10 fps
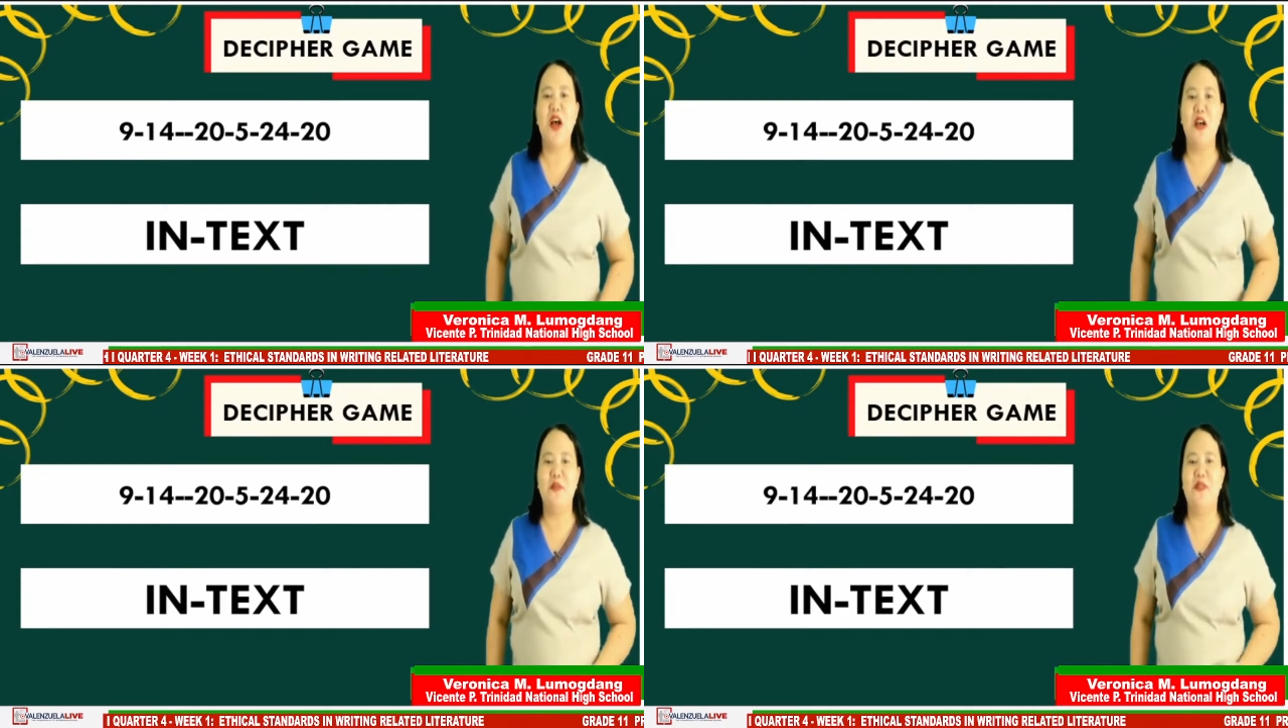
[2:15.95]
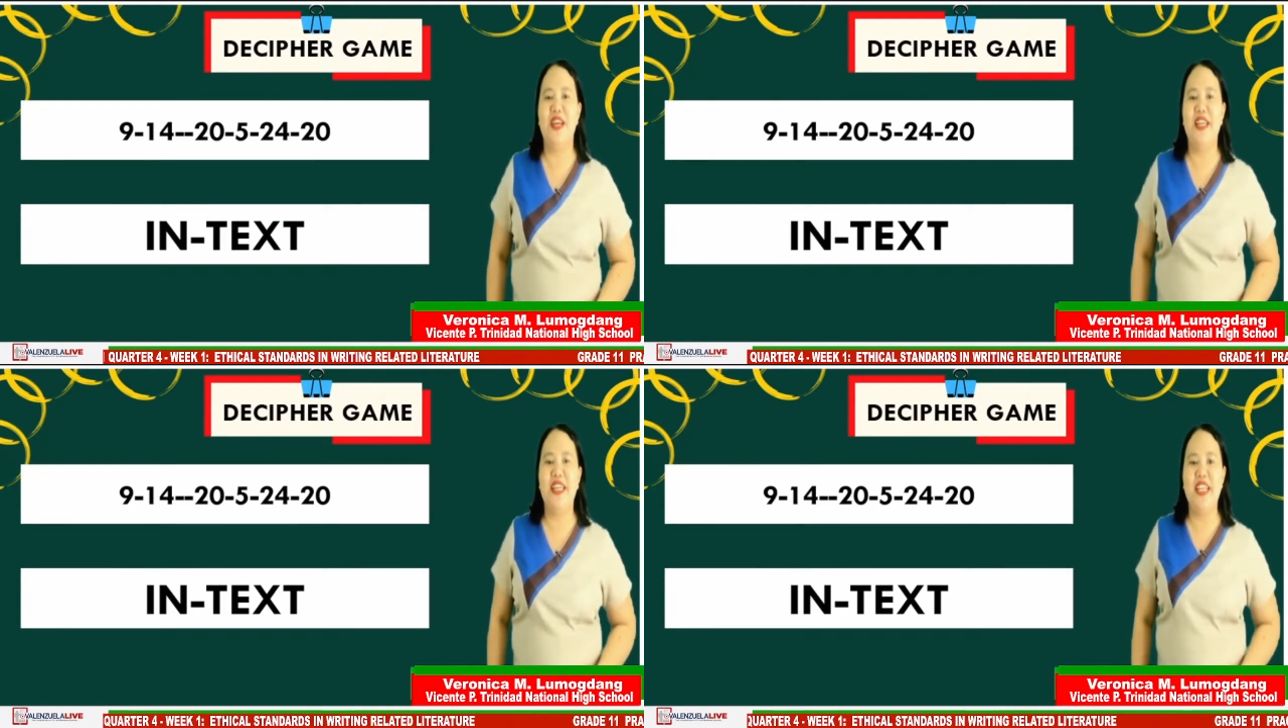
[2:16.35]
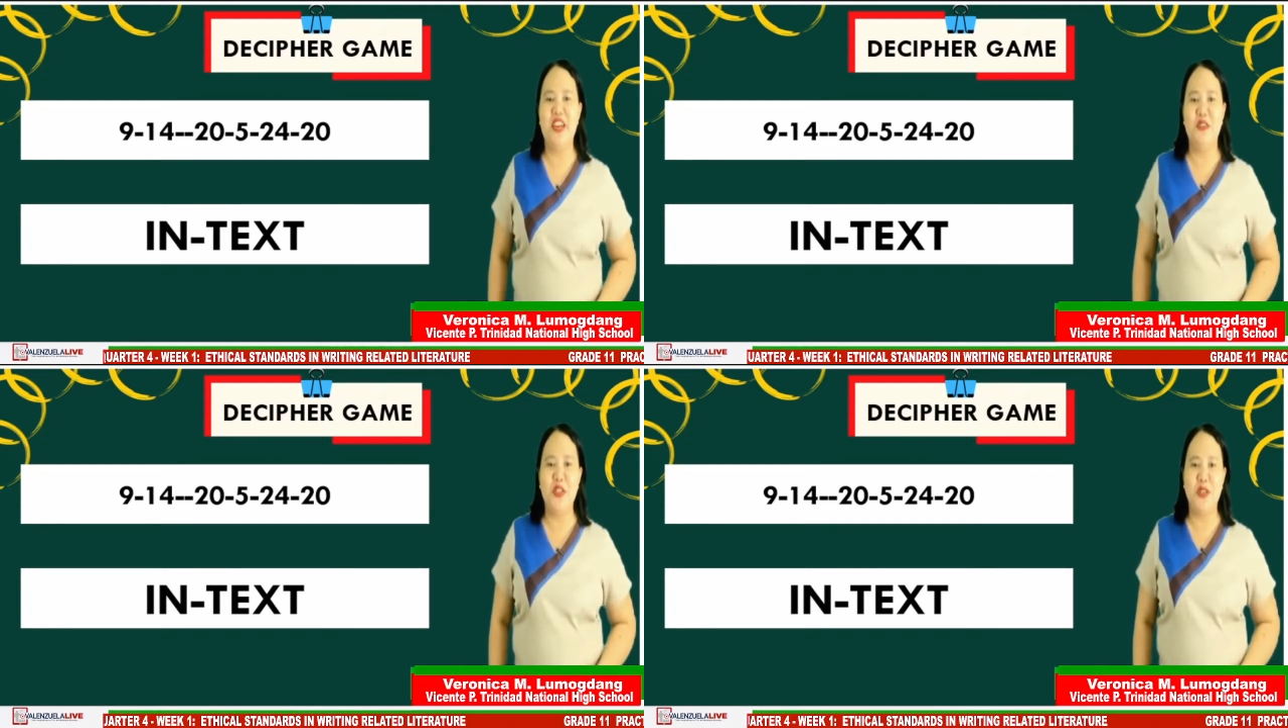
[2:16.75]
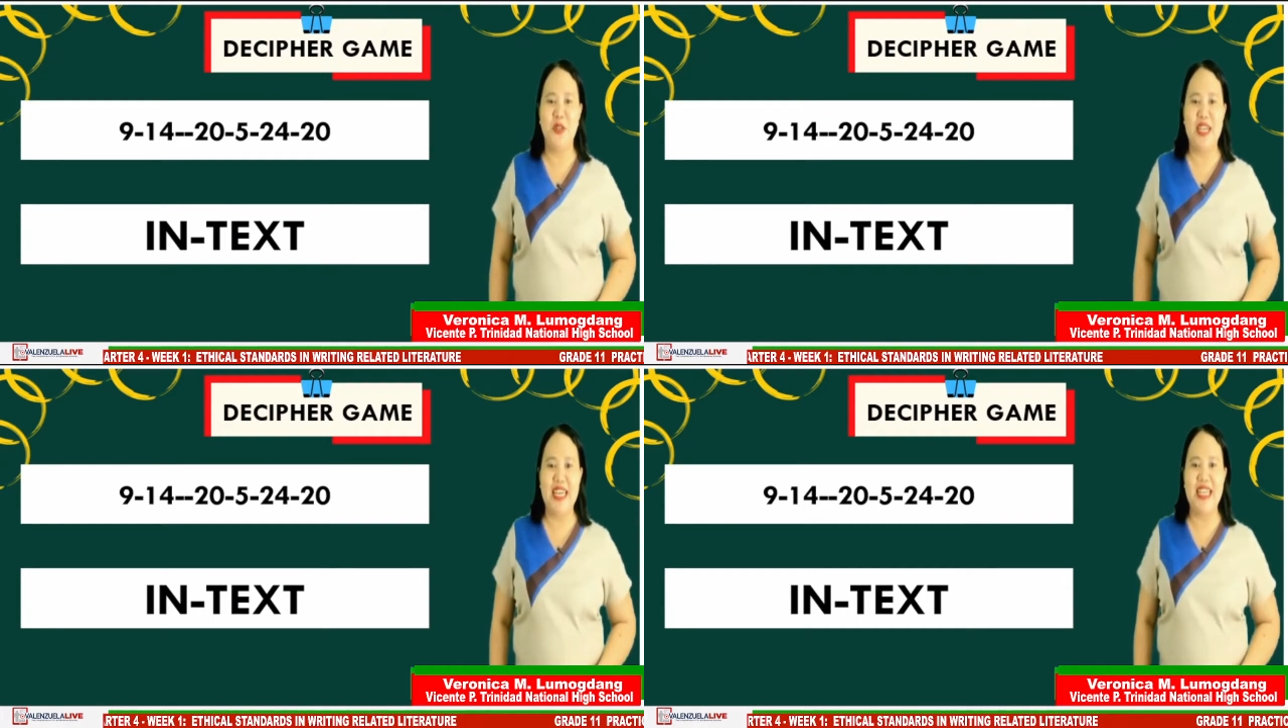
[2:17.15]
grade eleven
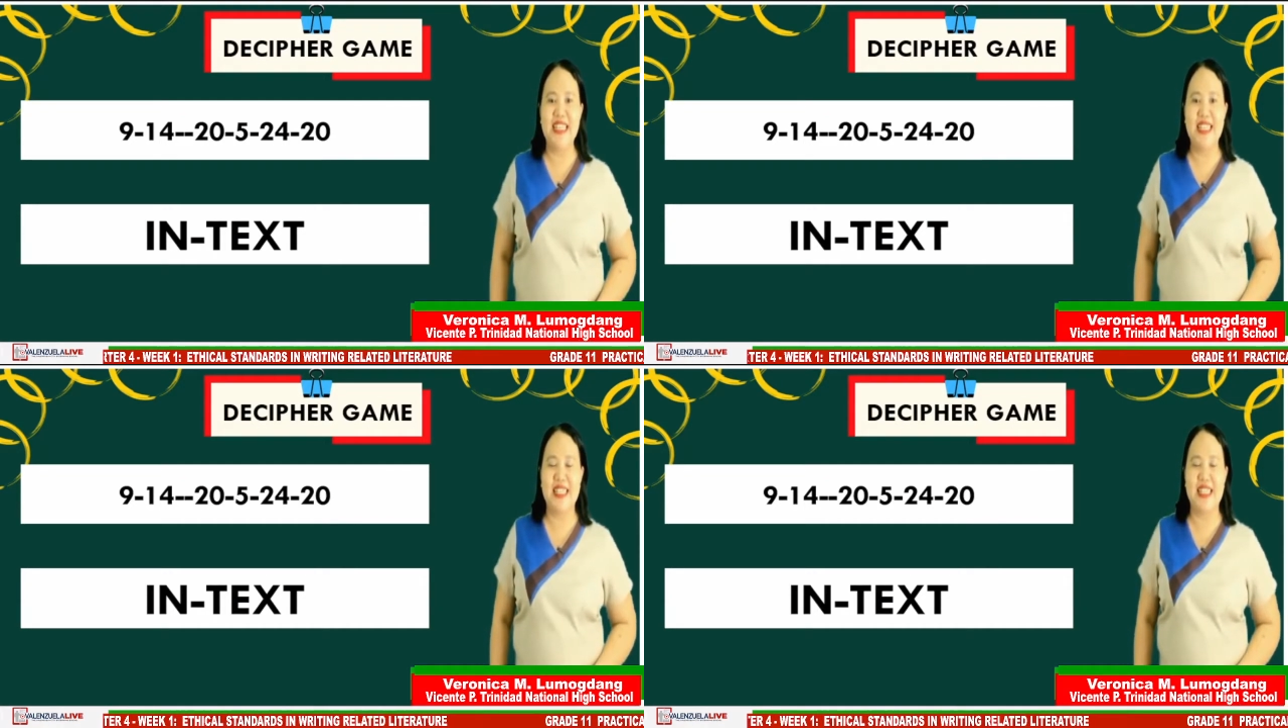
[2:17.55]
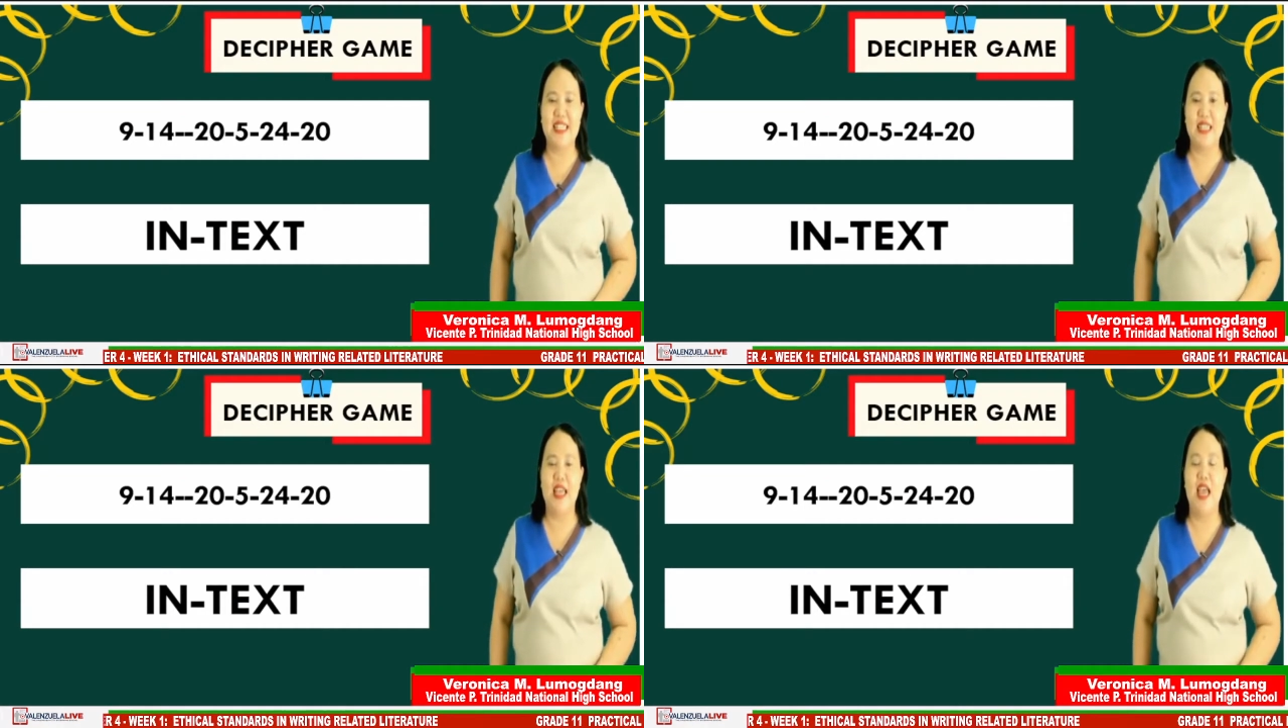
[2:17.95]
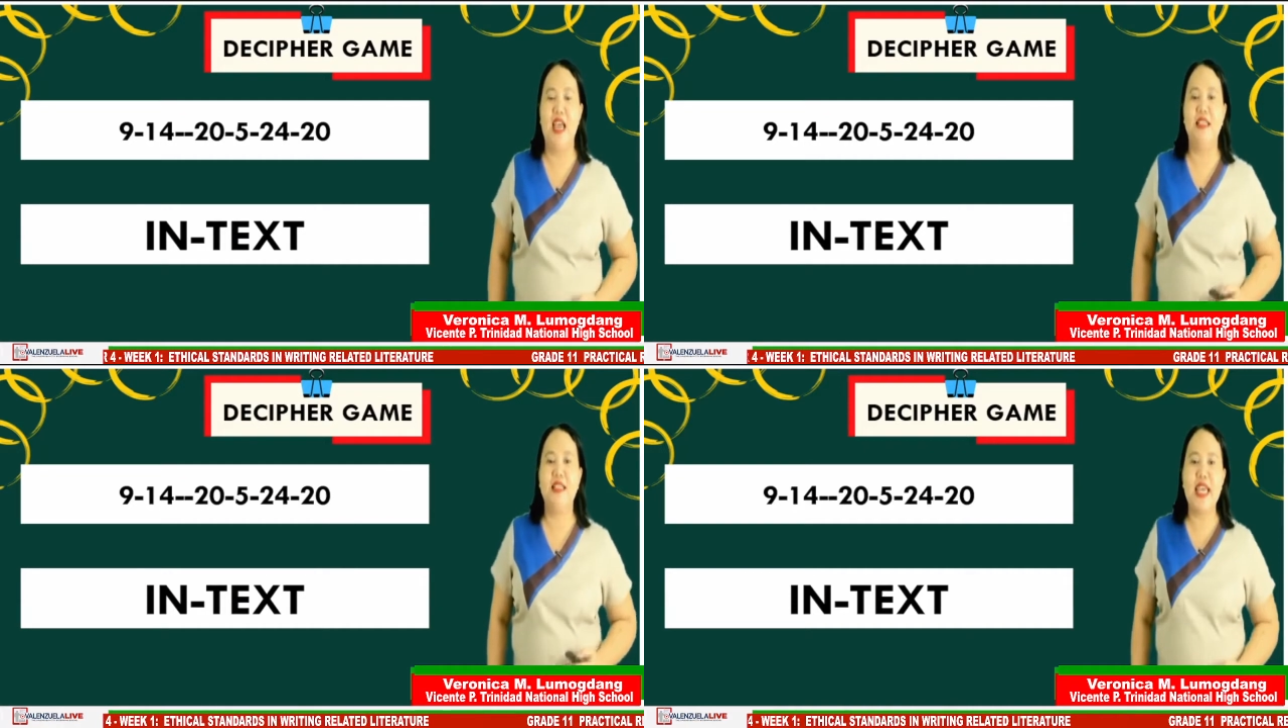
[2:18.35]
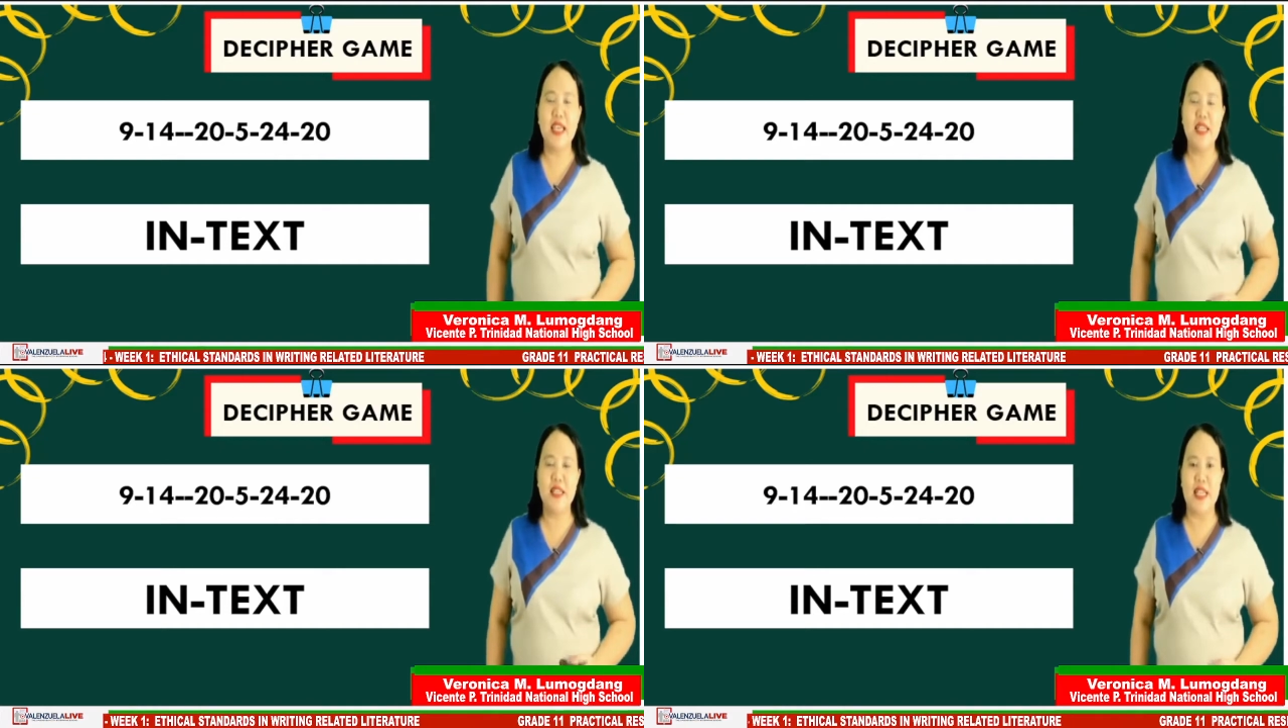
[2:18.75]
students! Second set of